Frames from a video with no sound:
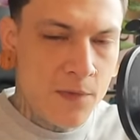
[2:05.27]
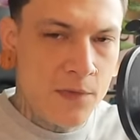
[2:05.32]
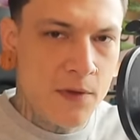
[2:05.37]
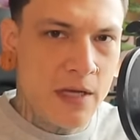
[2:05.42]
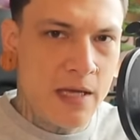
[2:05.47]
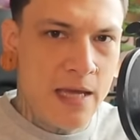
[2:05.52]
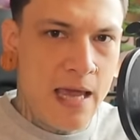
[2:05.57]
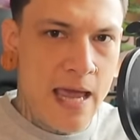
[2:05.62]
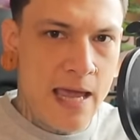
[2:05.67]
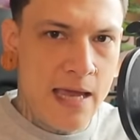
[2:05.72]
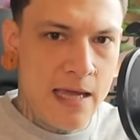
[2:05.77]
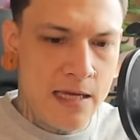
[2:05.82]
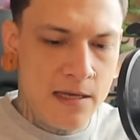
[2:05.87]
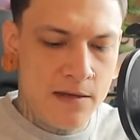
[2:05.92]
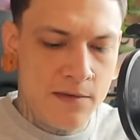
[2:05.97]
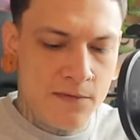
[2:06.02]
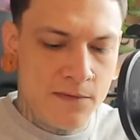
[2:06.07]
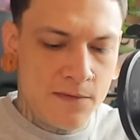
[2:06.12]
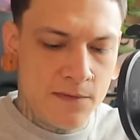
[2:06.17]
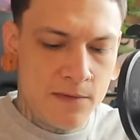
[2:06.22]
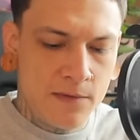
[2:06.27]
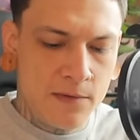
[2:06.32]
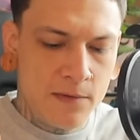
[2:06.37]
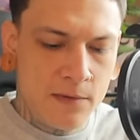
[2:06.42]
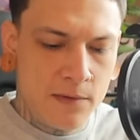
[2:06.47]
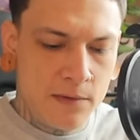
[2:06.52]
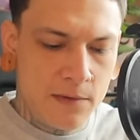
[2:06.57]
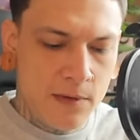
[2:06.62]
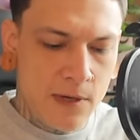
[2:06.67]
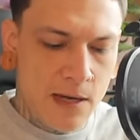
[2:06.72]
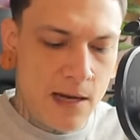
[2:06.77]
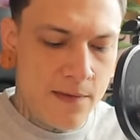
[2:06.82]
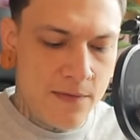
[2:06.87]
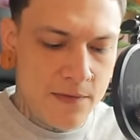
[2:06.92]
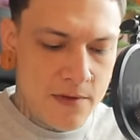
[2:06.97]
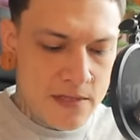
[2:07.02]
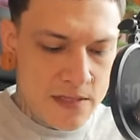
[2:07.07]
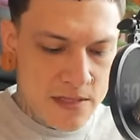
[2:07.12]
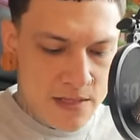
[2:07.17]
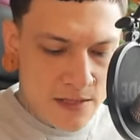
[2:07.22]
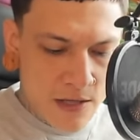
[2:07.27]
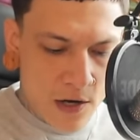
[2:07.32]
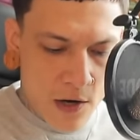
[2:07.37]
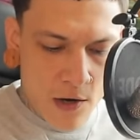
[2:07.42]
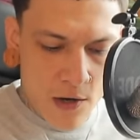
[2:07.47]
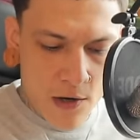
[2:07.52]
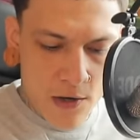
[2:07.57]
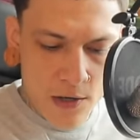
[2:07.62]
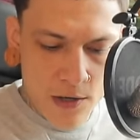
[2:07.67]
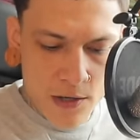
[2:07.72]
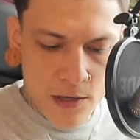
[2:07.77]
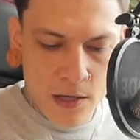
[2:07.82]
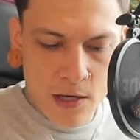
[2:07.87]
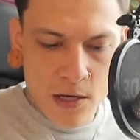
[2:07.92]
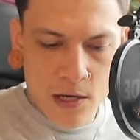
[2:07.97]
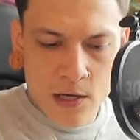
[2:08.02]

the cave, and the star.